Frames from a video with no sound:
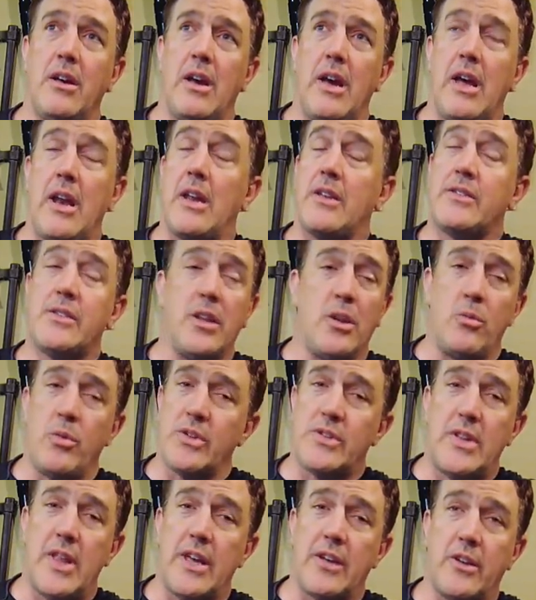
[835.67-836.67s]
And I still
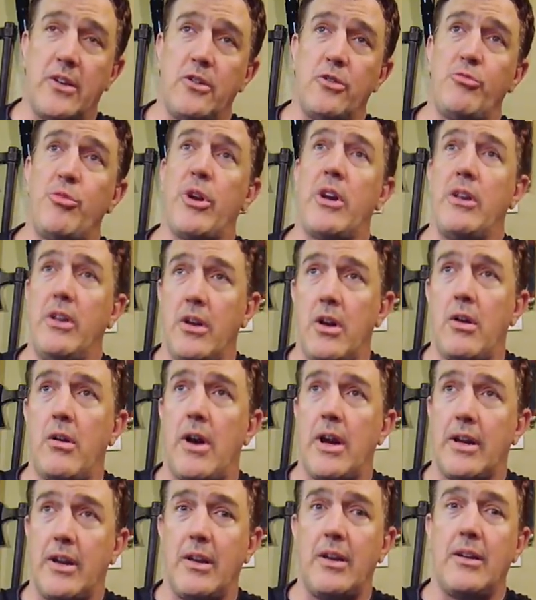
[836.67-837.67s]
wasn't that good, but, you know,
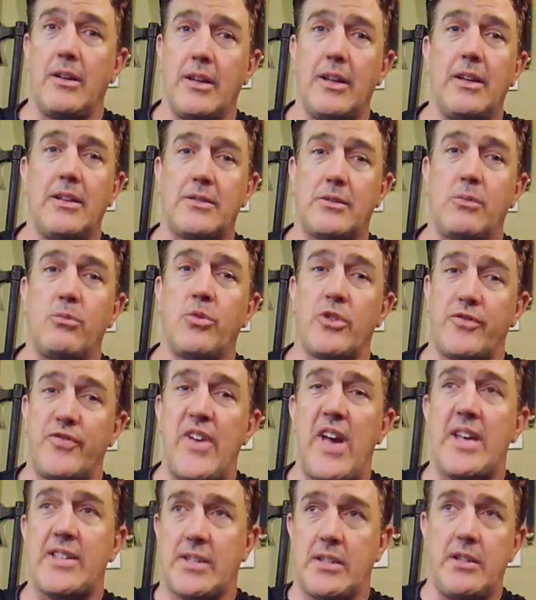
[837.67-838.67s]
I could at least was
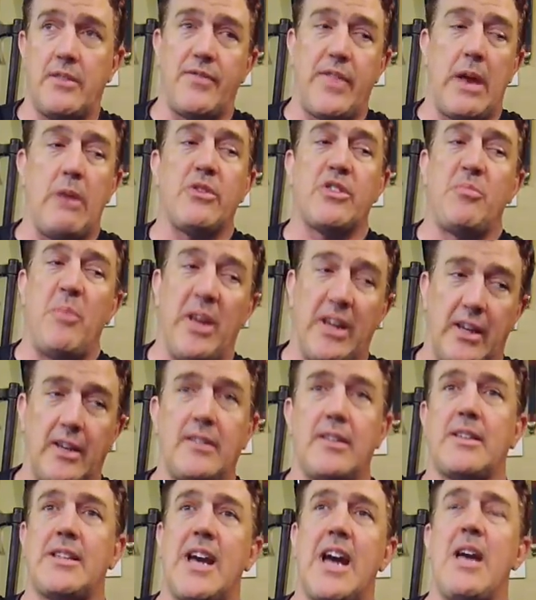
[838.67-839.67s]
fast enough that I was
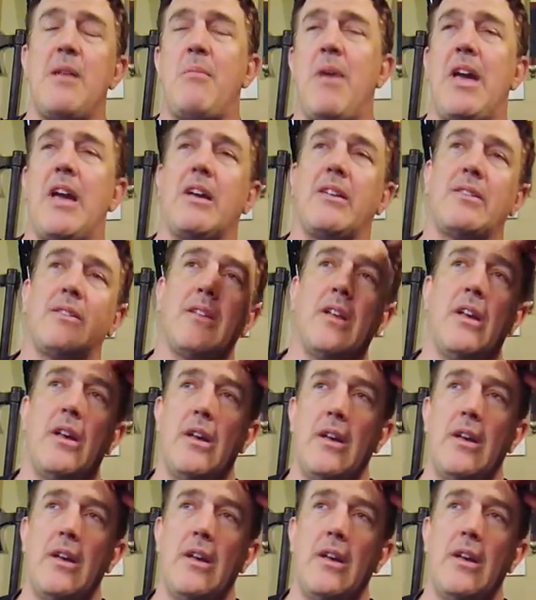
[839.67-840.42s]
making the Timex.